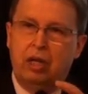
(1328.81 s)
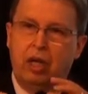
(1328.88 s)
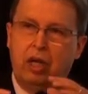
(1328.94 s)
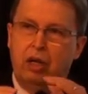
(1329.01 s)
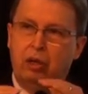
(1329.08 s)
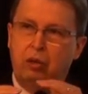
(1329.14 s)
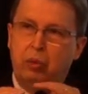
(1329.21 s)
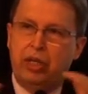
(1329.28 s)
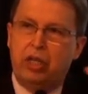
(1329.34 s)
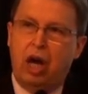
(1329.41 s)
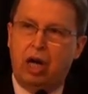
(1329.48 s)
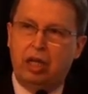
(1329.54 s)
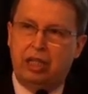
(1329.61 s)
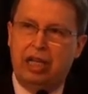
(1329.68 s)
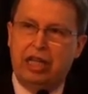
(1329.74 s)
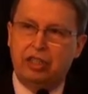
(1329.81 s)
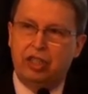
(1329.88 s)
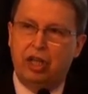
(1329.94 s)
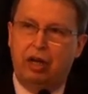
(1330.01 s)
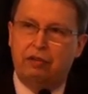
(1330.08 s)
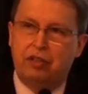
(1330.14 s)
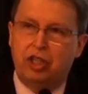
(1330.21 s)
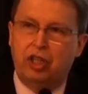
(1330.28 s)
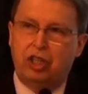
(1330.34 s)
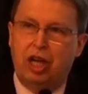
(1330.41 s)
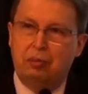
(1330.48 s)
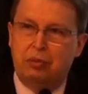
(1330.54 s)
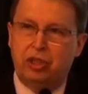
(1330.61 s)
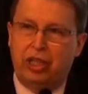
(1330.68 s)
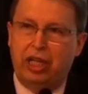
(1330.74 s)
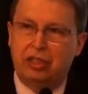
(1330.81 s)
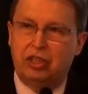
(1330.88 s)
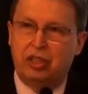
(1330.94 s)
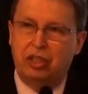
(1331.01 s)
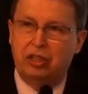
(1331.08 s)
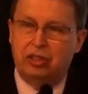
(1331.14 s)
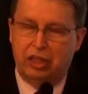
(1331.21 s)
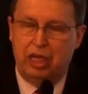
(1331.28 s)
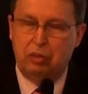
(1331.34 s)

uh, regardless of circumstances.